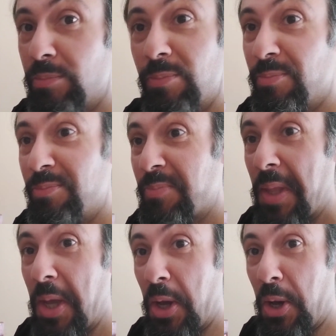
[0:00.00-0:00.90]

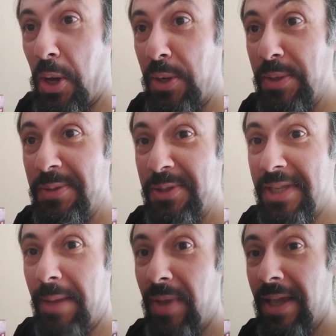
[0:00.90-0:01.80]
on
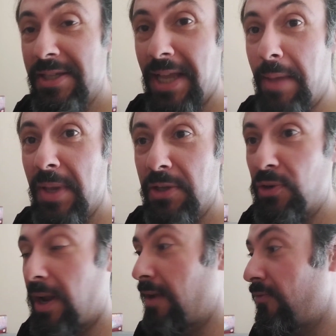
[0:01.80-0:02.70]
Sega Mega Drive,
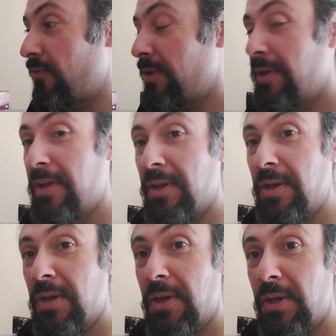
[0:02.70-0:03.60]

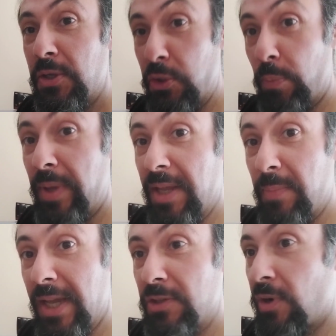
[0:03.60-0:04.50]
European Mega Drive
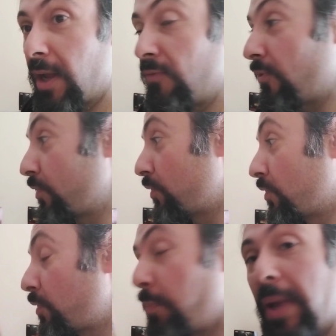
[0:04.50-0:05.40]
versus
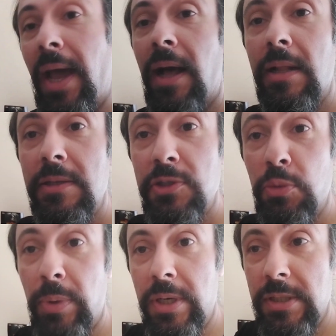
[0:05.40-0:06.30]
PAL Super
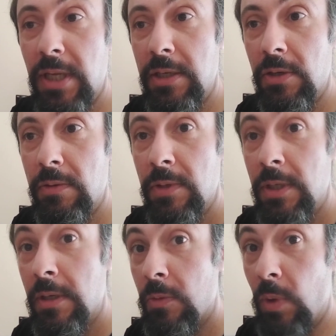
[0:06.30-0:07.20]
Nintendo? Well,
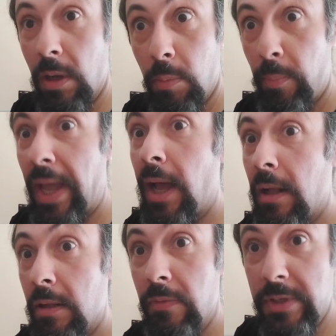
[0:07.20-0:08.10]
PAL, this is going
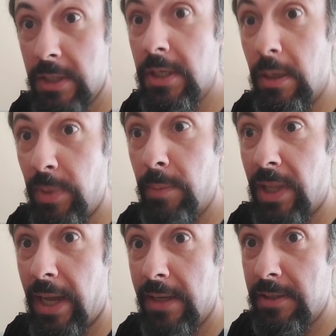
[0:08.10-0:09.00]
to be a blast.
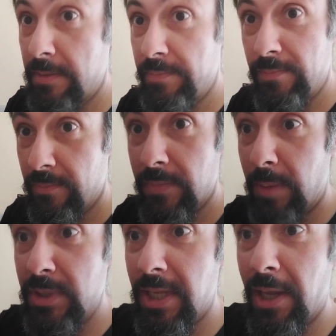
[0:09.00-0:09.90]
Let me take a look
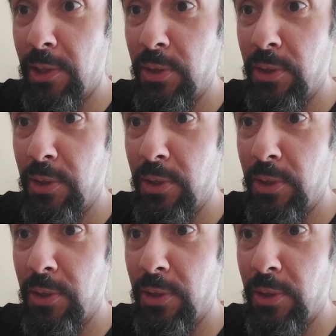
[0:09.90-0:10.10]
at that.